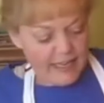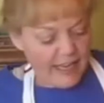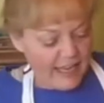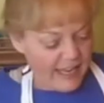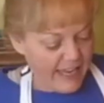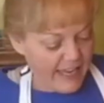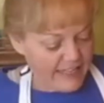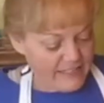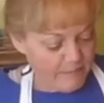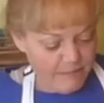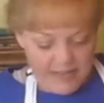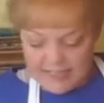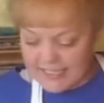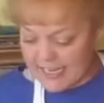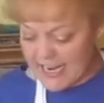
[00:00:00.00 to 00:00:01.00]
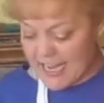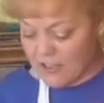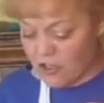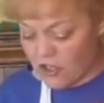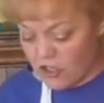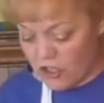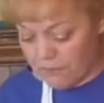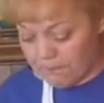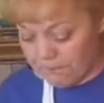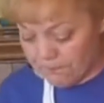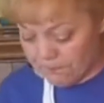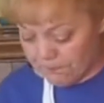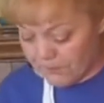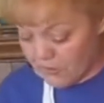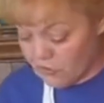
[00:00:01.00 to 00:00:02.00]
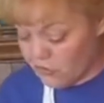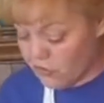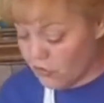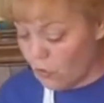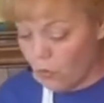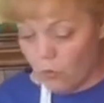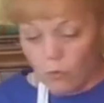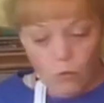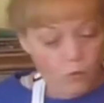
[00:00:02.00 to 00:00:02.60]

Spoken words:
And depending on your stove